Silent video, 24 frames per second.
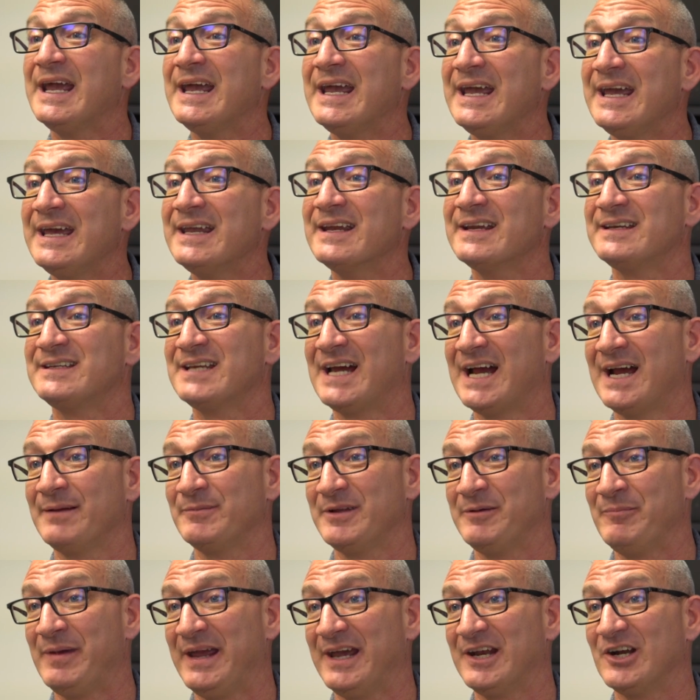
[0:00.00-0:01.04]
in a
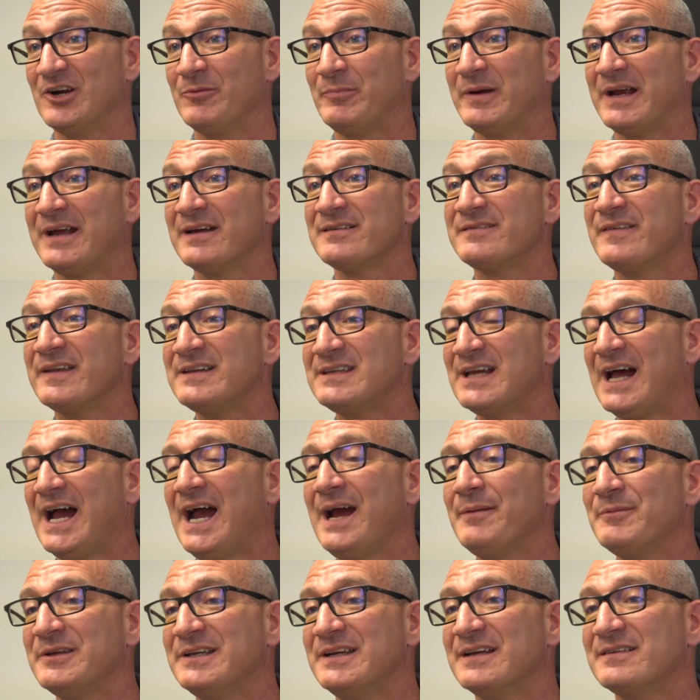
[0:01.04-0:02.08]
timely manner, because the
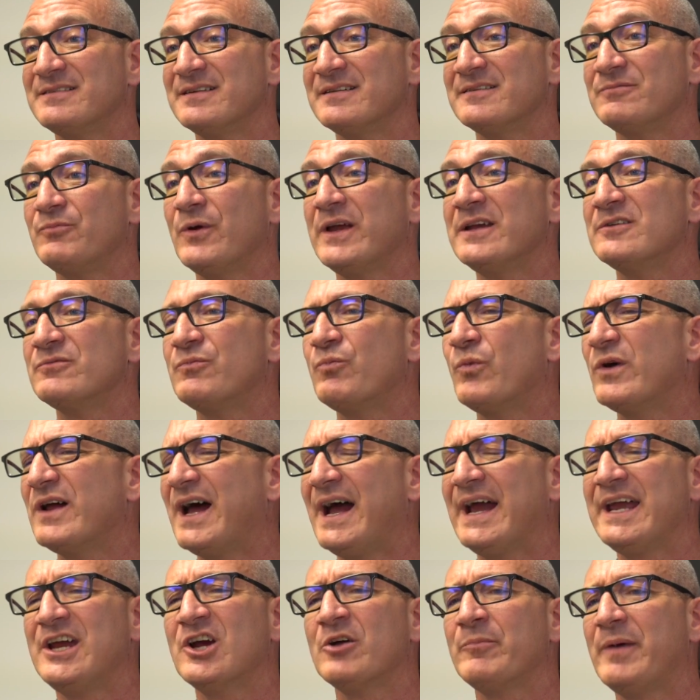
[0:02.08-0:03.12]
timeliness is what
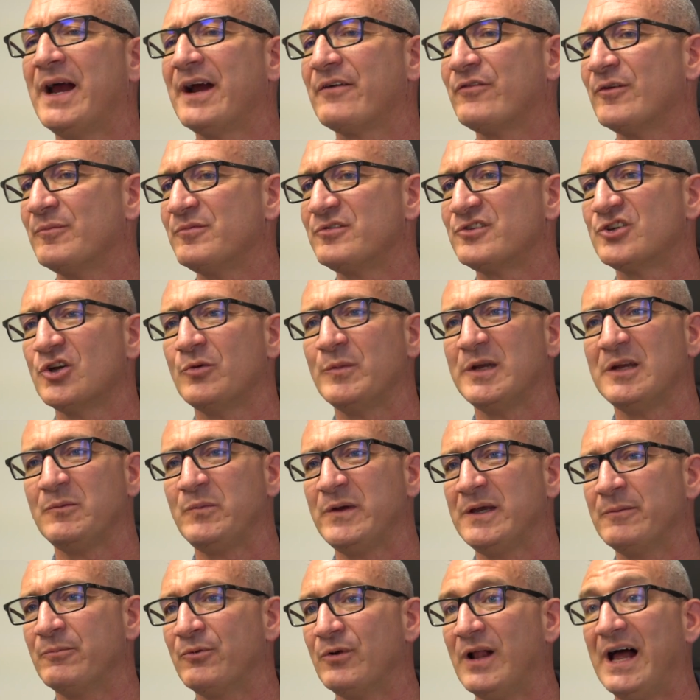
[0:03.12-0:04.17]
I hear back from so many
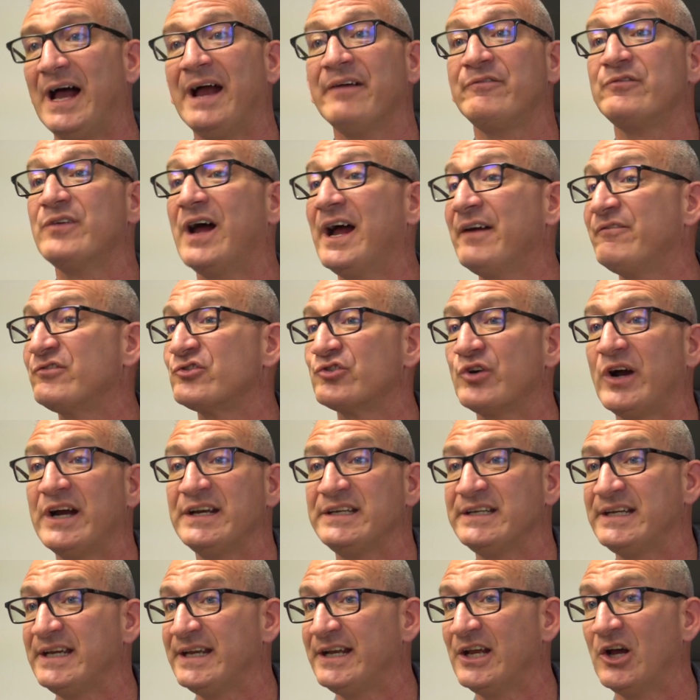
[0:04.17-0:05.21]
people. I've tried
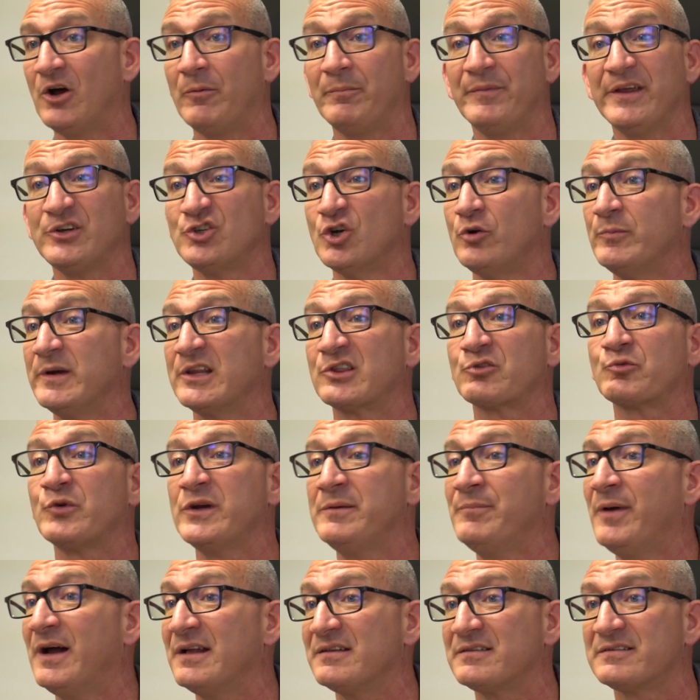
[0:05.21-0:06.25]
to get help. They told me
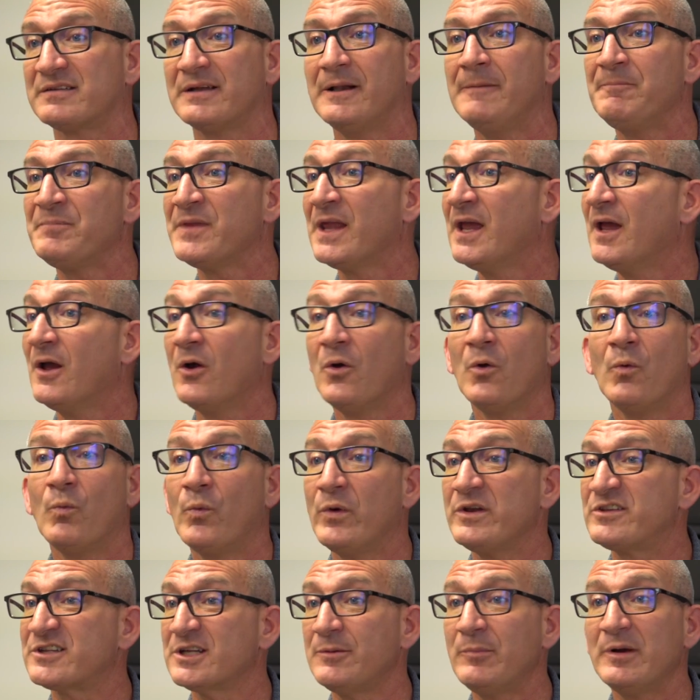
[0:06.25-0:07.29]
3 months.
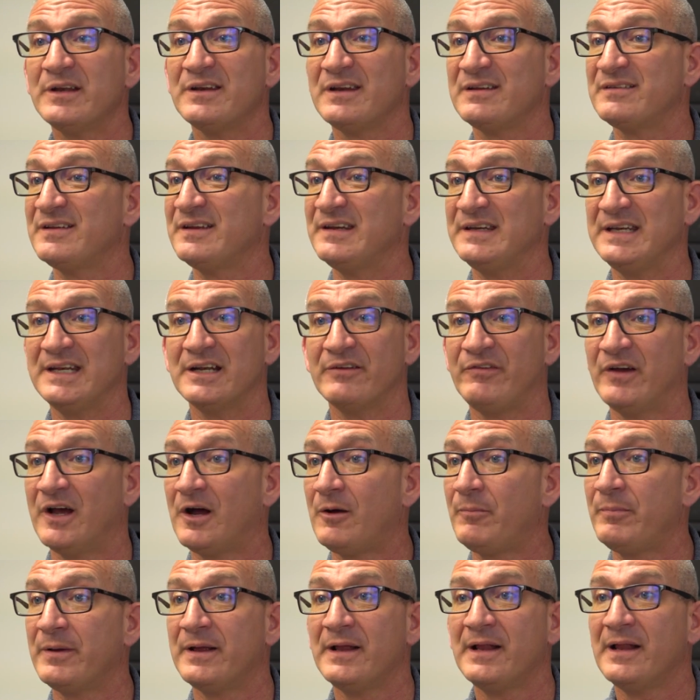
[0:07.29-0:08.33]
When someone is in need of
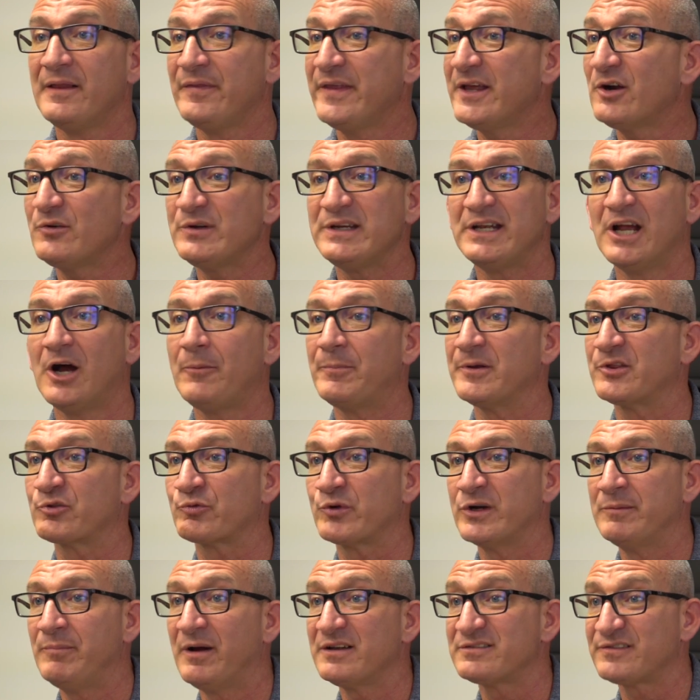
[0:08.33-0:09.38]
help, they don't need help in
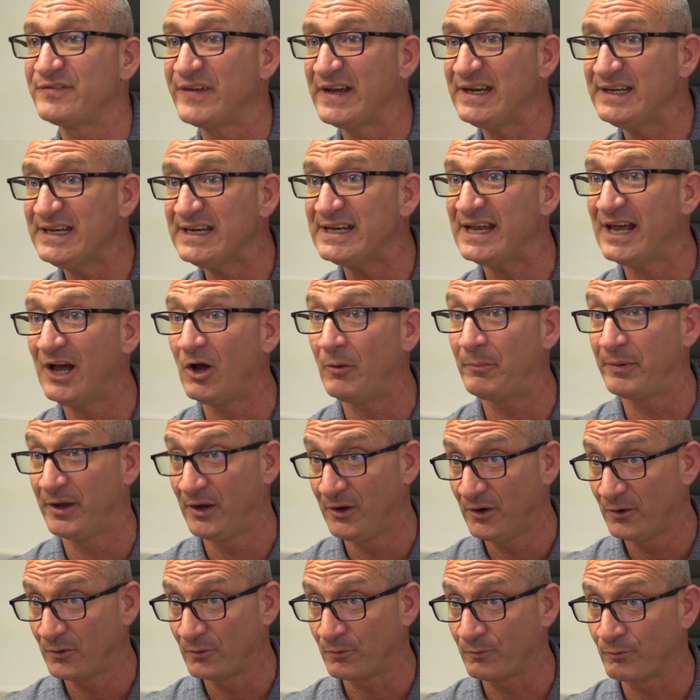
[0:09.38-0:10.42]
3 months. They need help
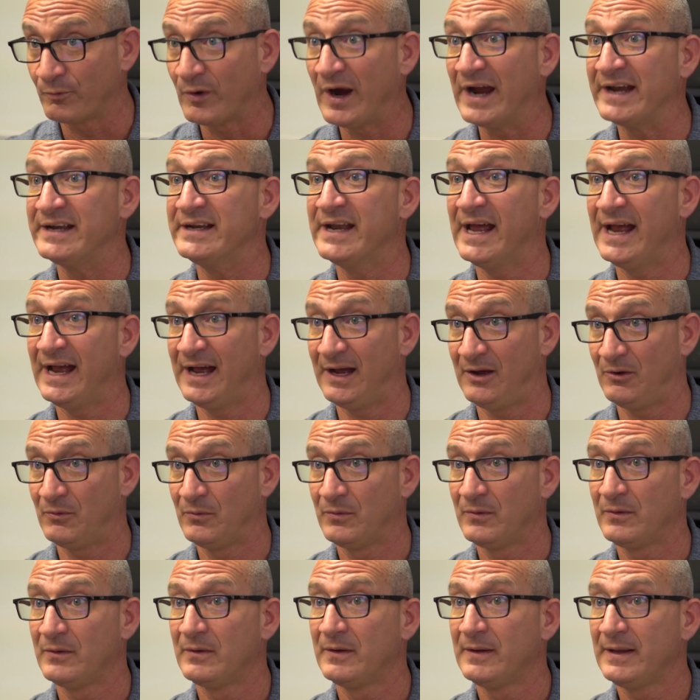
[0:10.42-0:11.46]
right now.
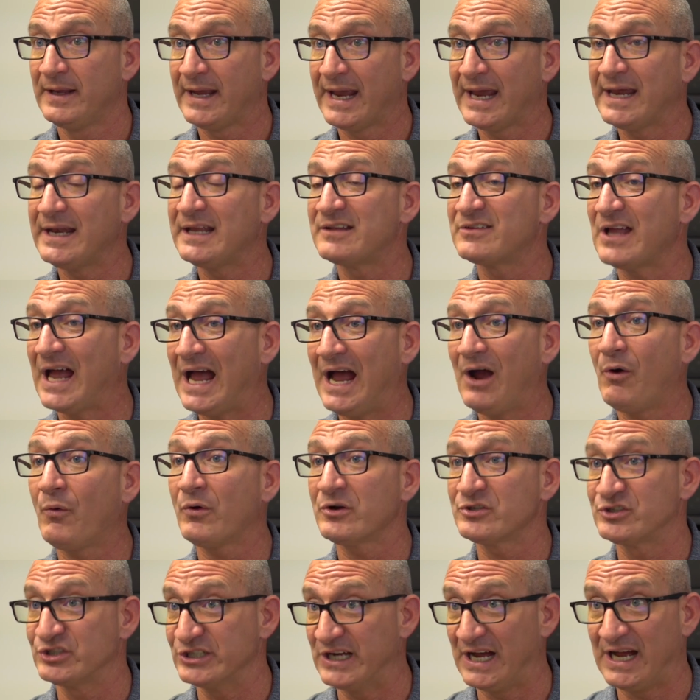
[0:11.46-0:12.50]
And it's
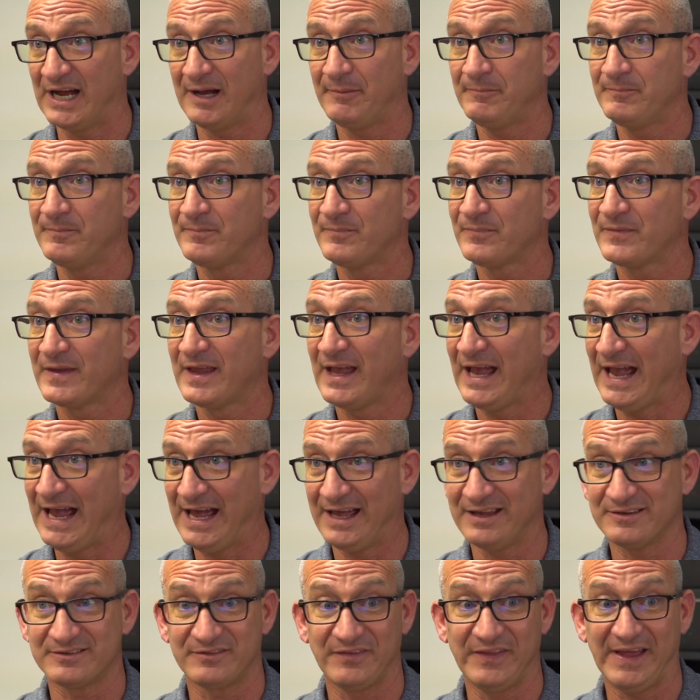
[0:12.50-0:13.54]
our job
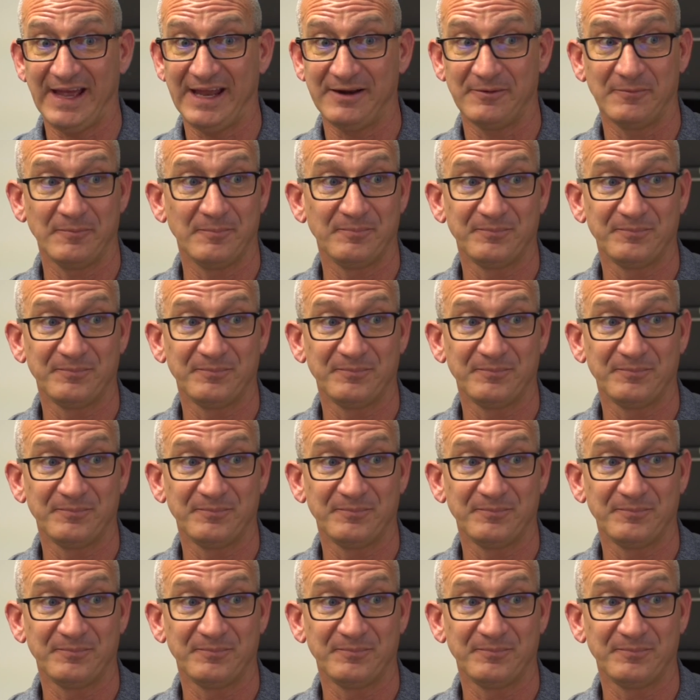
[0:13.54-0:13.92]
as that